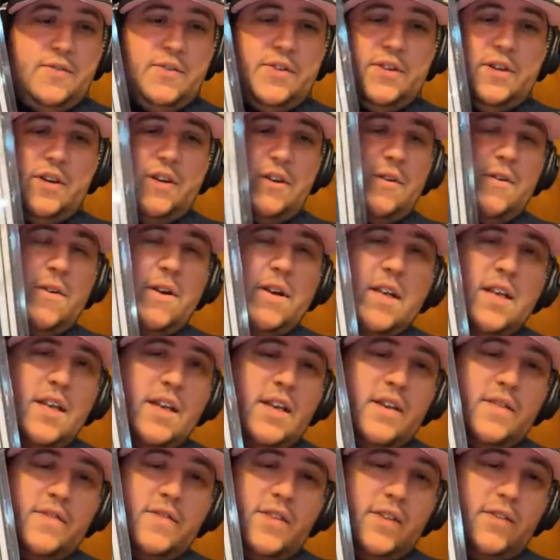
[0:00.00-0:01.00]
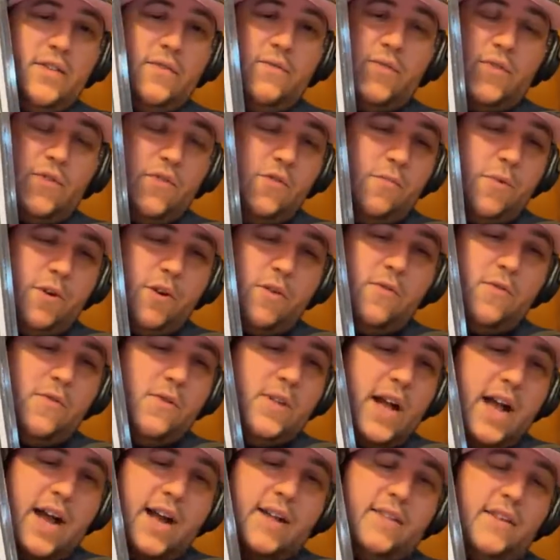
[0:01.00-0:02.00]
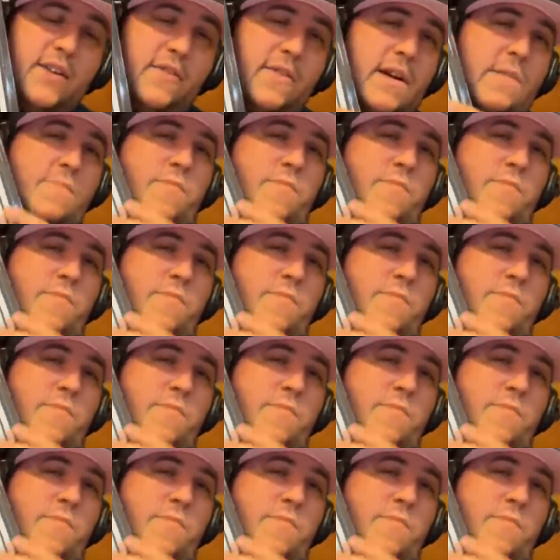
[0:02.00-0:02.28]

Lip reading: So this is super cool. I had to grab